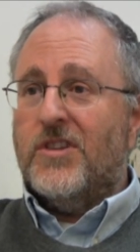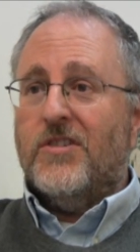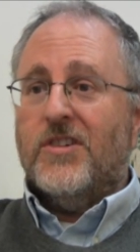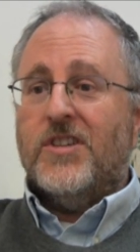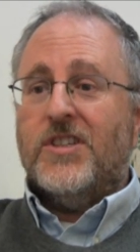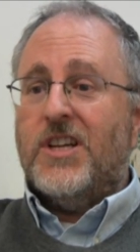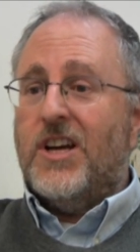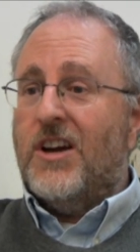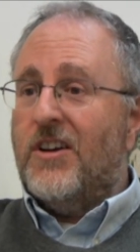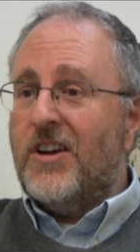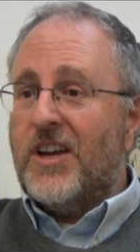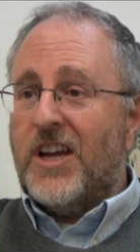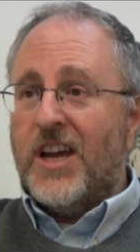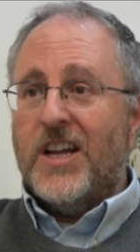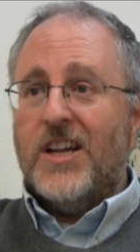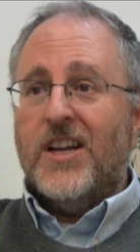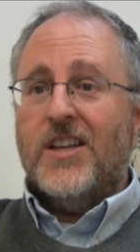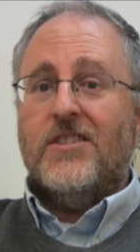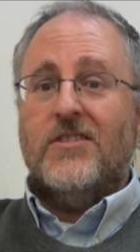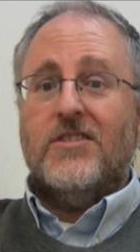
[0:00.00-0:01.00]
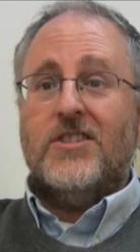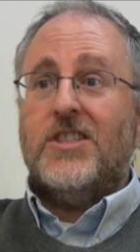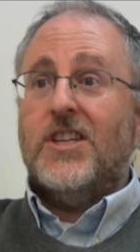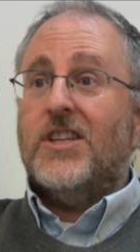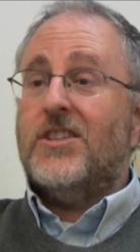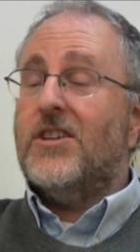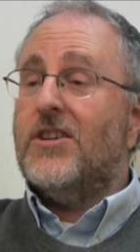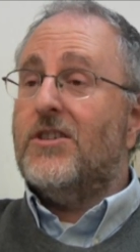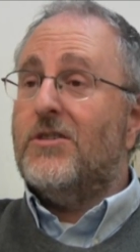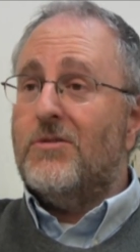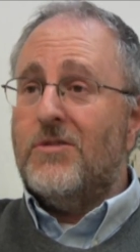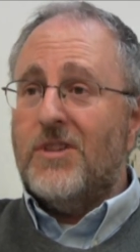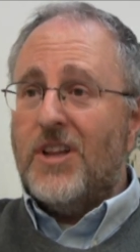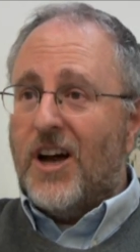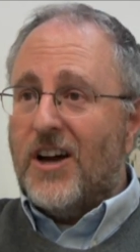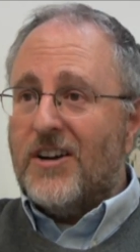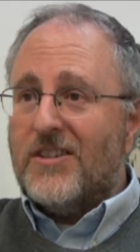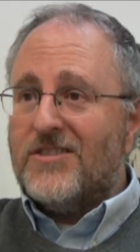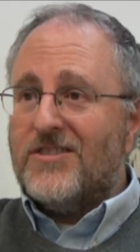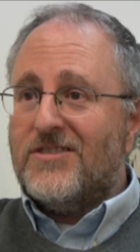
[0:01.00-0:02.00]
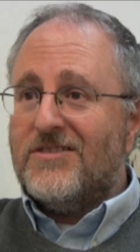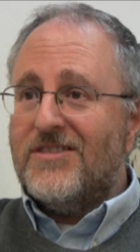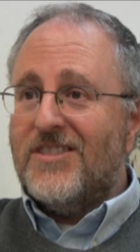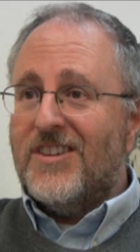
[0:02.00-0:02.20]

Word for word: they're interrogated, they're sent to gulags.